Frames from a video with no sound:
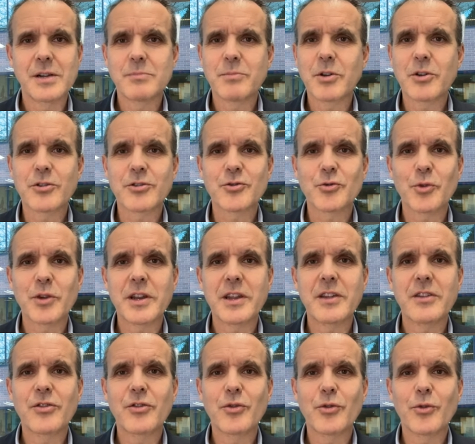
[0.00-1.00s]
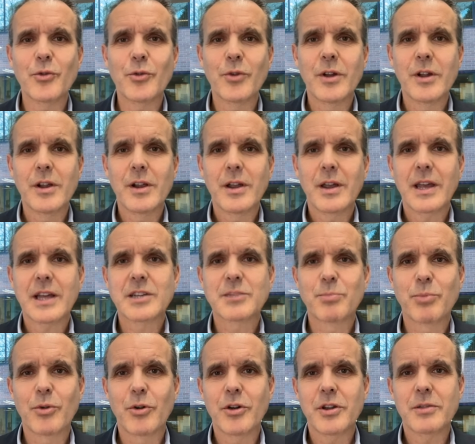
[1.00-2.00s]
because we need to
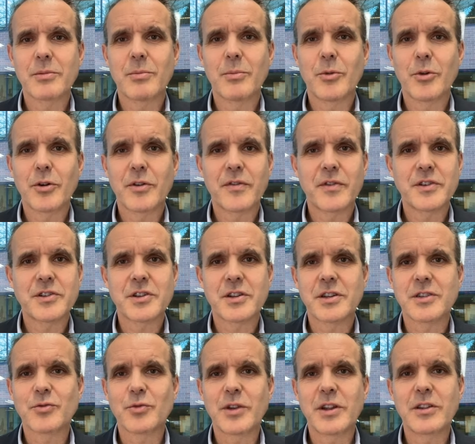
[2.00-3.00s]
exploit more fisheries.